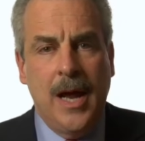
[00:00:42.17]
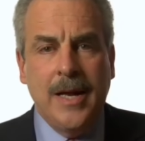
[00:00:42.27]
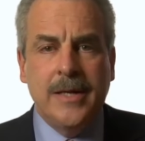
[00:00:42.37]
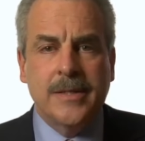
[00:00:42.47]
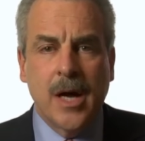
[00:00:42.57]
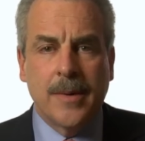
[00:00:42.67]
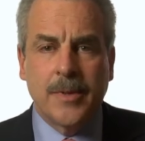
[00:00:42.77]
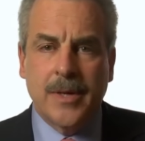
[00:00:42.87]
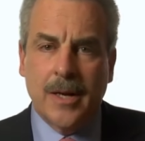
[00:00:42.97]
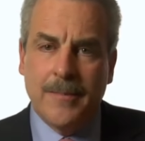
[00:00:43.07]
Anytime
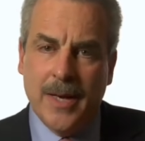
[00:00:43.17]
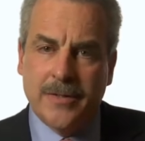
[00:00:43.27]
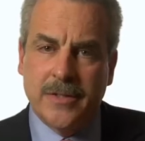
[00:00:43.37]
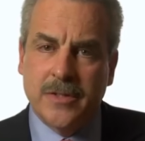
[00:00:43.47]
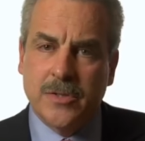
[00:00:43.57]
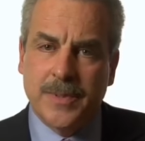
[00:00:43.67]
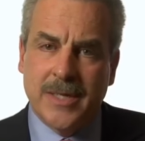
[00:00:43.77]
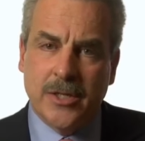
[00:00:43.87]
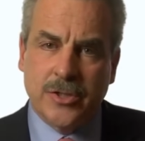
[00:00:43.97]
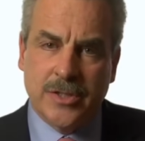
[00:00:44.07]
you take a medicine, there's a
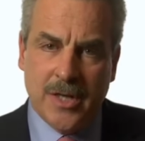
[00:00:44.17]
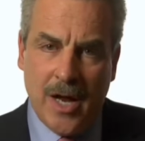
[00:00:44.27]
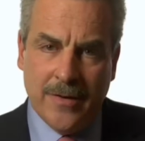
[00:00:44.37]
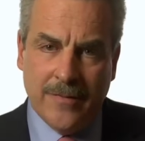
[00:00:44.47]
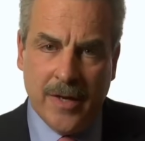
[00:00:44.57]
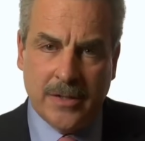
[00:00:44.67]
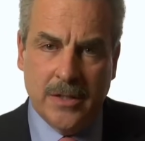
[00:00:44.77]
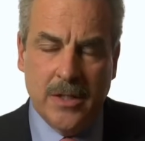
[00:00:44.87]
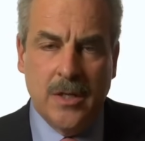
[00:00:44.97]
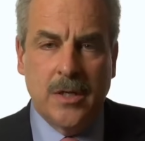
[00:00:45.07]
potential side effect.
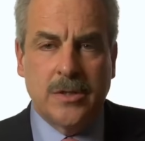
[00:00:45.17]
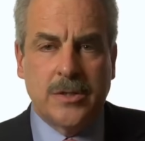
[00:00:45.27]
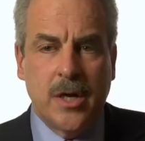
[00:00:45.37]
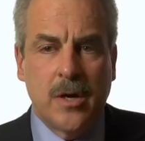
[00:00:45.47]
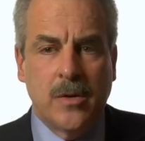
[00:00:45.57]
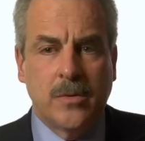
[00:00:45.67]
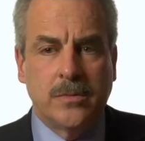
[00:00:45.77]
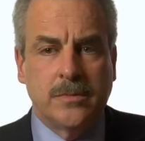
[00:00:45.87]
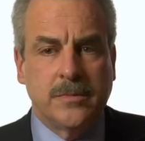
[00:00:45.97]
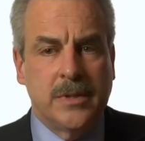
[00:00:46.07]

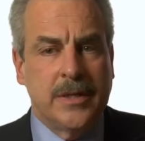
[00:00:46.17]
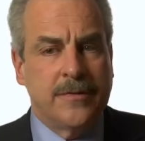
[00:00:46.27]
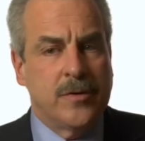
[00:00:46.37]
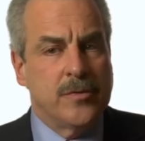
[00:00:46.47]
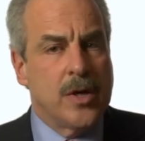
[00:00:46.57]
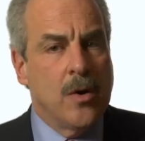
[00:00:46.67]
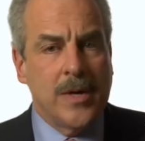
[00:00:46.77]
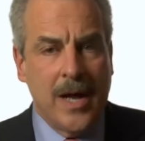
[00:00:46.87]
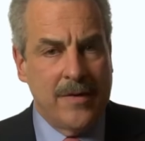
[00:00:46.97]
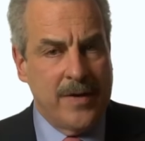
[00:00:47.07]
So if you
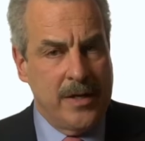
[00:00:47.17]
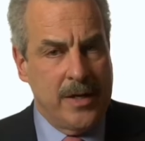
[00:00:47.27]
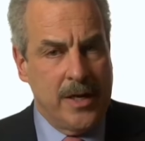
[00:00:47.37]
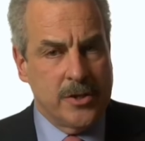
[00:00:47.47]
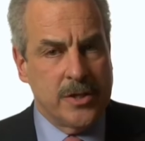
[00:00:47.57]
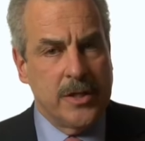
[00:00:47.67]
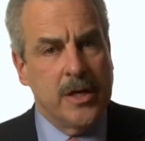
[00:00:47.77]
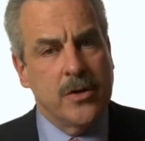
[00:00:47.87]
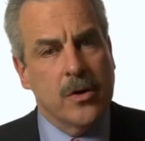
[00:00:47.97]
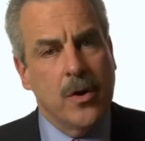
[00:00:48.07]
don't have ADHD
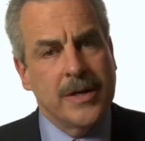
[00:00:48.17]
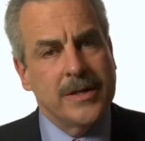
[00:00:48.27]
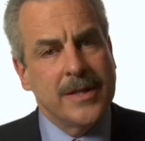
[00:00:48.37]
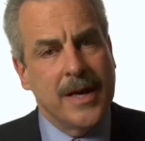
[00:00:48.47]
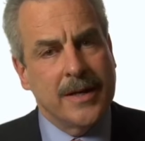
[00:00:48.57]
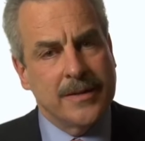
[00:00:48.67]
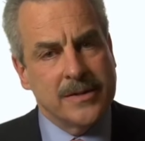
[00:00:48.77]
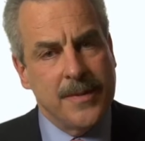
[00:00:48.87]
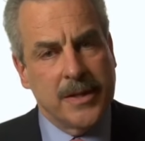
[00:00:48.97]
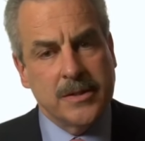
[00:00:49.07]
and you're going to take
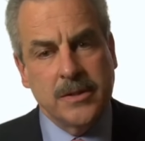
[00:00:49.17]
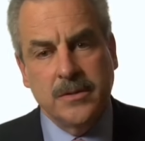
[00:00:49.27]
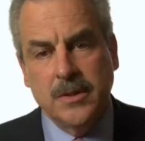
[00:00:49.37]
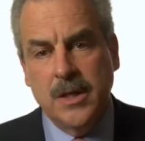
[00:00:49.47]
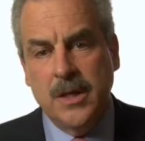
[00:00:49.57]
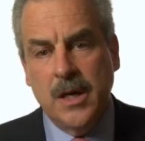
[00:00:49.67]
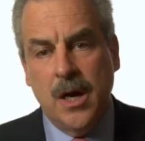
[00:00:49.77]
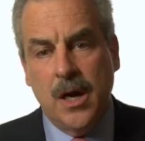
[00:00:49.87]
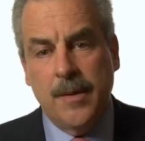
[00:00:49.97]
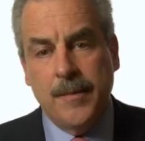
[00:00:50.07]
this medicine,
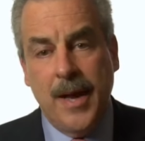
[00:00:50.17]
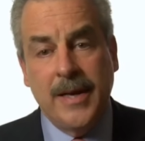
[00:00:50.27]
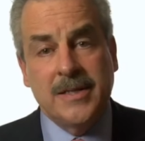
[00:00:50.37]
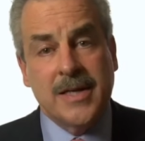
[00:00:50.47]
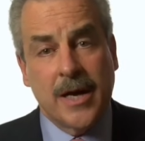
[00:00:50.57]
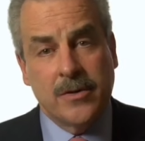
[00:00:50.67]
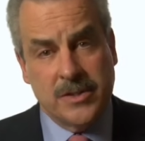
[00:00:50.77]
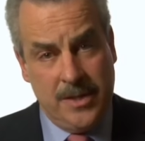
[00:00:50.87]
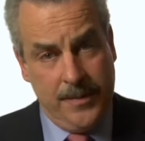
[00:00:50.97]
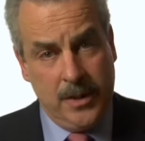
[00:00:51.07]
um, any
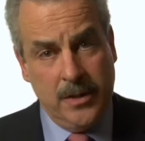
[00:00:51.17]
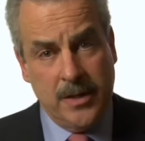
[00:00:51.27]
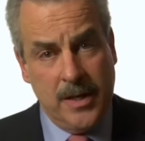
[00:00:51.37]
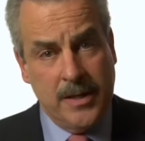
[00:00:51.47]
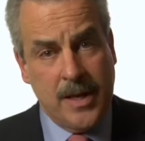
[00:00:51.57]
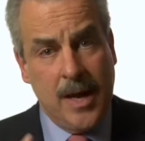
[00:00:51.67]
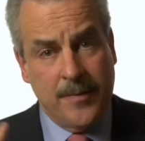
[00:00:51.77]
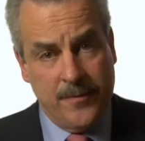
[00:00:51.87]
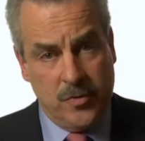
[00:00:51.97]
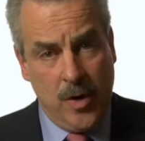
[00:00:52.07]
psychostimulant, any
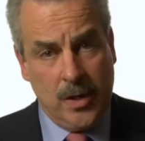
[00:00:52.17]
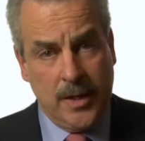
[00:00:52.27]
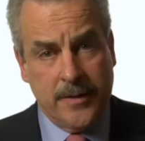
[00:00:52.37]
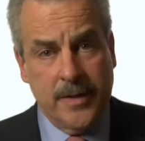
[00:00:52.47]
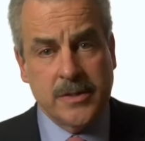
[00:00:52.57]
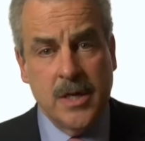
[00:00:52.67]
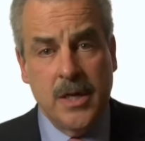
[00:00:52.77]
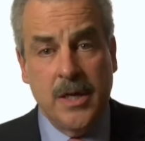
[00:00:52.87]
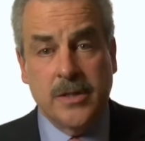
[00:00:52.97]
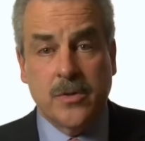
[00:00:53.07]
type of drug like this,
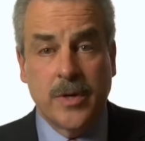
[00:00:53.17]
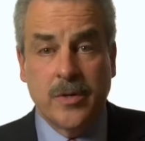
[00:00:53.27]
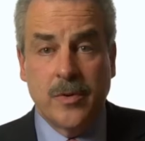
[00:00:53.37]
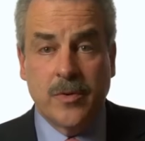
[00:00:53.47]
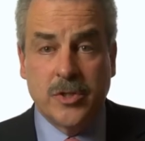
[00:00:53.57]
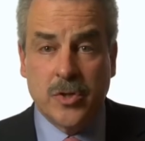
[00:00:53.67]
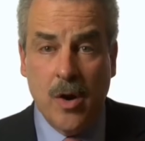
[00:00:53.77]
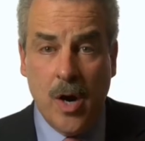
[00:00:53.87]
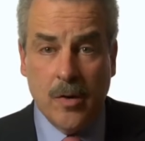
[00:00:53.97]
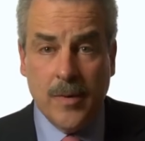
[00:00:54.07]
is going to increase your
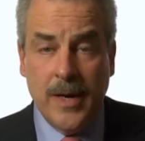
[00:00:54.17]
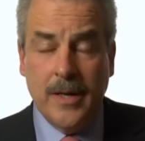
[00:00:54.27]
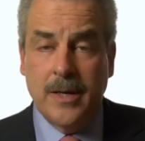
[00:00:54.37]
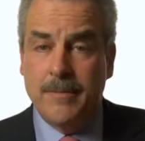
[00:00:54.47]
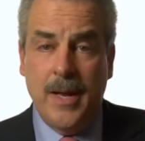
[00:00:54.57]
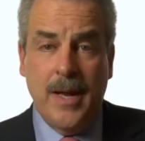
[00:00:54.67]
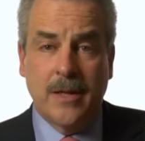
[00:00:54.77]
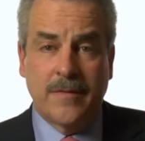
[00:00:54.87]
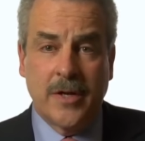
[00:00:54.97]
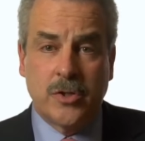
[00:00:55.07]
heart rate. It may
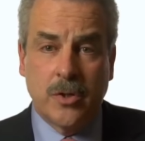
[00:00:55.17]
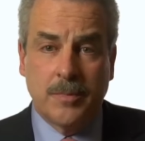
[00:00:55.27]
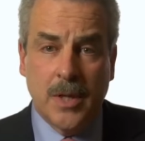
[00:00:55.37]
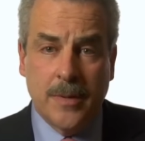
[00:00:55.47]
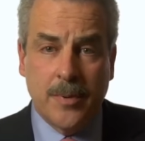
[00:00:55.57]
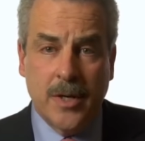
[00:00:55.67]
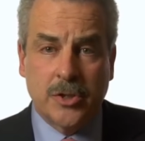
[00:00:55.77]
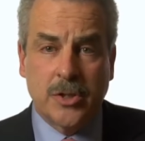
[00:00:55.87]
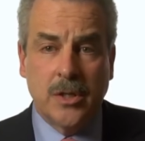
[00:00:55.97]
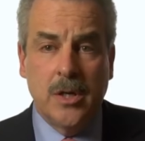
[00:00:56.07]
elevate your blood
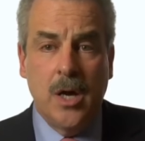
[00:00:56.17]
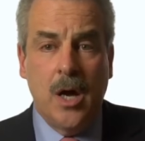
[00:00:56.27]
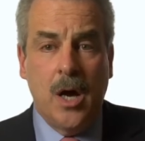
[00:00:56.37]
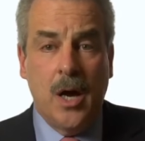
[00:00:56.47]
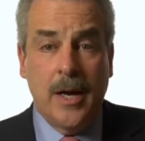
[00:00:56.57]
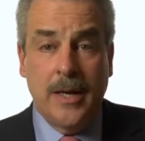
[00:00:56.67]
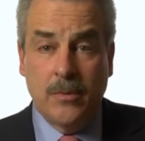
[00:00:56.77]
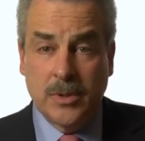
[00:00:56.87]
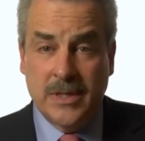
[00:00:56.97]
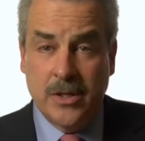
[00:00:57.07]
pressure. Uh, it
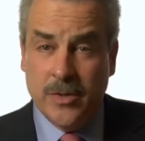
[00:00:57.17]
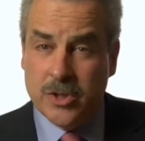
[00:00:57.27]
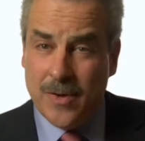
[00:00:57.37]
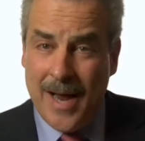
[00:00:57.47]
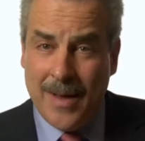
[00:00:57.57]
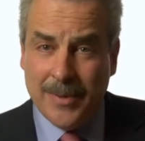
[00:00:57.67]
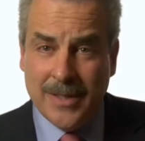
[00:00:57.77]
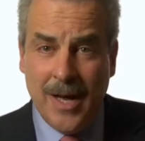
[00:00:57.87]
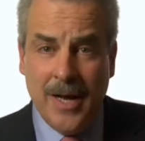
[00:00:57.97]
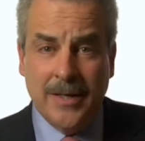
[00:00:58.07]
will decrease your
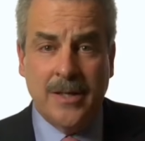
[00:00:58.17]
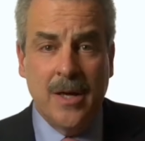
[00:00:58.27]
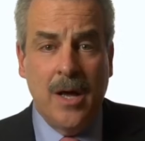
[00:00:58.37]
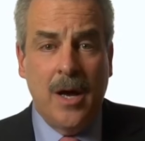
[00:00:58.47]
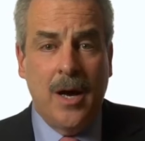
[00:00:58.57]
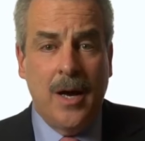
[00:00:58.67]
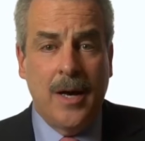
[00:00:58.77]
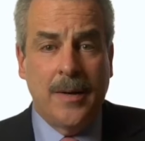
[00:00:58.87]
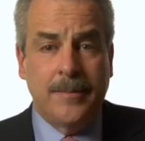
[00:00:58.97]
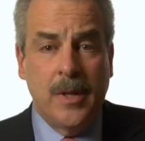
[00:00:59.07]
appetite.
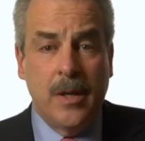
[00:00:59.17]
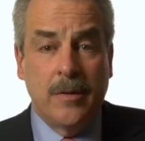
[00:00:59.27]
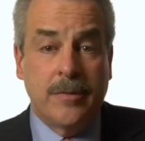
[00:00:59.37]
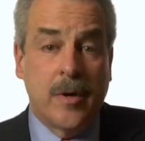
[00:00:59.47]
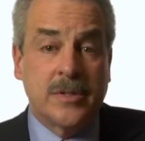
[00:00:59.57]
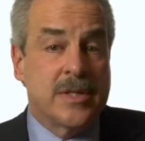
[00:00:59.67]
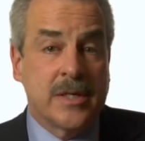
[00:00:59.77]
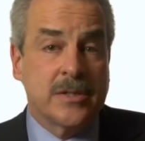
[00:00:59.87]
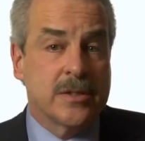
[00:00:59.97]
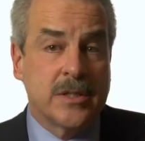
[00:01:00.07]
Um, those
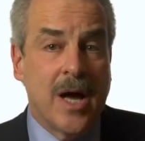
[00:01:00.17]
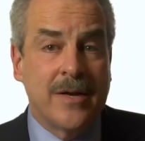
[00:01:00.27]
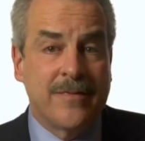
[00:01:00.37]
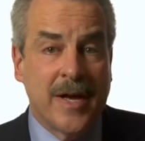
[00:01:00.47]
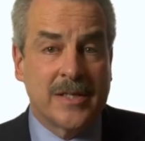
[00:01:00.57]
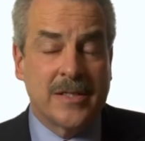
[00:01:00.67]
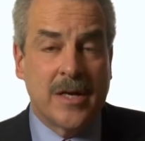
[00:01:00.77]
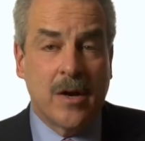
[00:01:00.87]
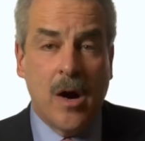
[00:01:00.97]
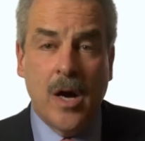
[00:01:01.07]
things are side effects
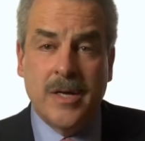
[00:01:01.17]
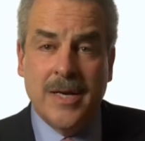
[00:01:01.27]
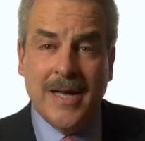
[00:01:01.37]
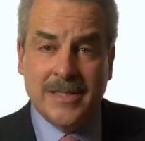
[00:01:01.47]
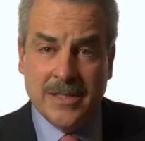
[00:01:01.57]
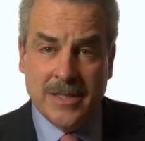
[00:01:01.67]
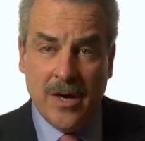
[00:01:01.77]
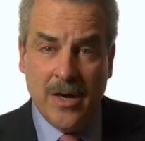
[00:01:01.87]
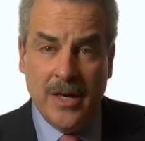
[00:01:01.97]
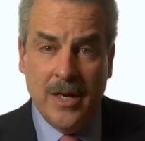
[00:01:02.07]
that are
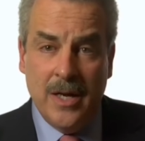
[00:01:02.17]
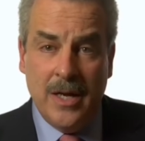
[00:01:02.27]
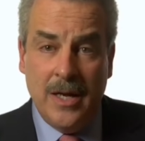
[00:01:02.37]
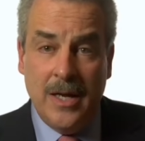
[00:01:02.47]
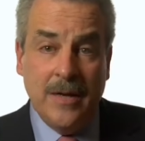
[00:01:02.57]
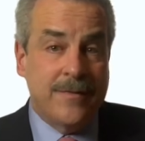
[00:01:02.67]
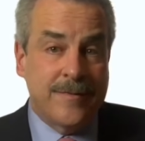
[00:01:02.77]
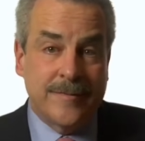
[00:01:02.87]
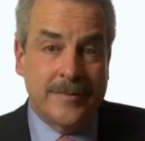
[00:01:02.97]
unnecessary if